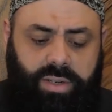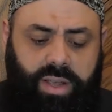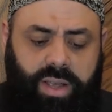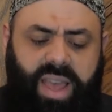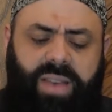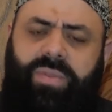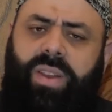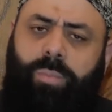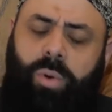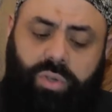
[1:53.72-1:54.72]
every
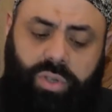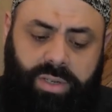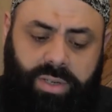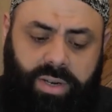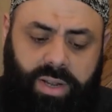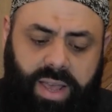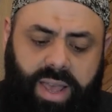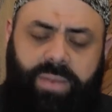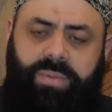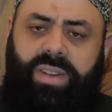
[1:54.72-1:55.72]
motion,
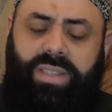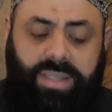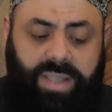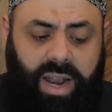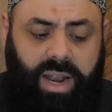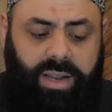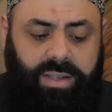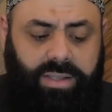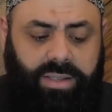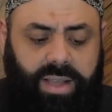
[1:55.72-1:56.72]
every
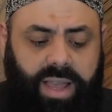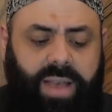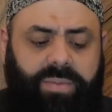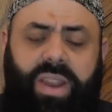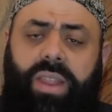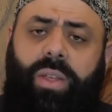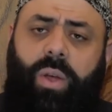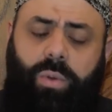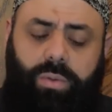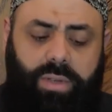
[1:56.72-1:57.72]
stillness, every
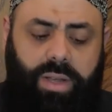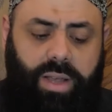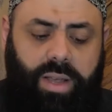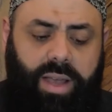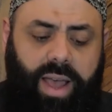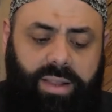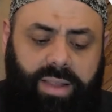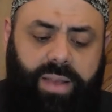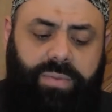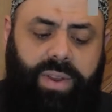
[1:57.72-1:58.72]
thought, and
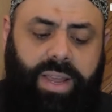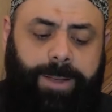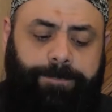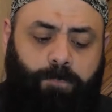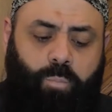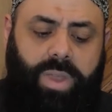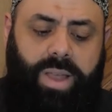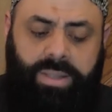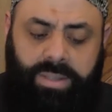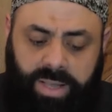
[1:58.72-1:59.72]
every
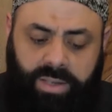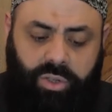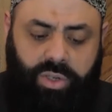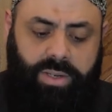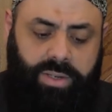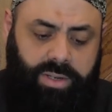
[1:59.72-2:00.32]
intention.